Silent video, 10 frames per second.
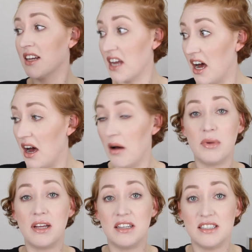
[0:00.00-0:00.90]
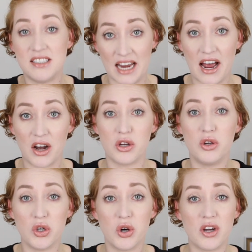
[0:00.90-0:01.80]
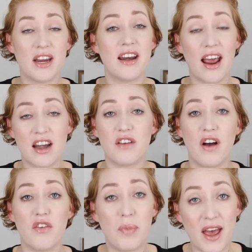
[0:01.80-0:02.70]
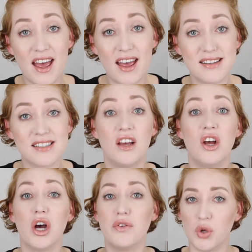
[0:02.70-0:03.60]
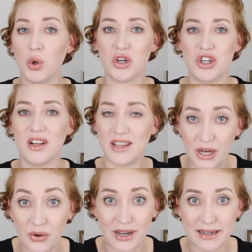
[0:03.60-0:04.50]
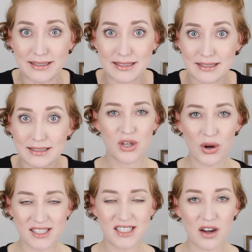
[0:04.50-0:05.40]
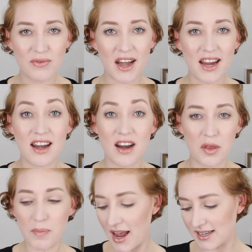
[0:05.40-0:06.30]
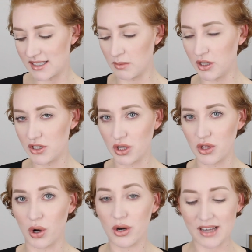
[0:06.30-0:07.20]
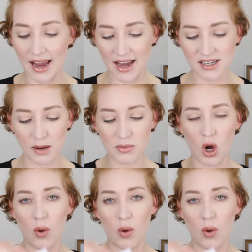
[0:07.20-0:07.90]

calm down. You don't need eighty-five pairs of tortoiseshell earrings. So instead of getting another pair similar to those, I end up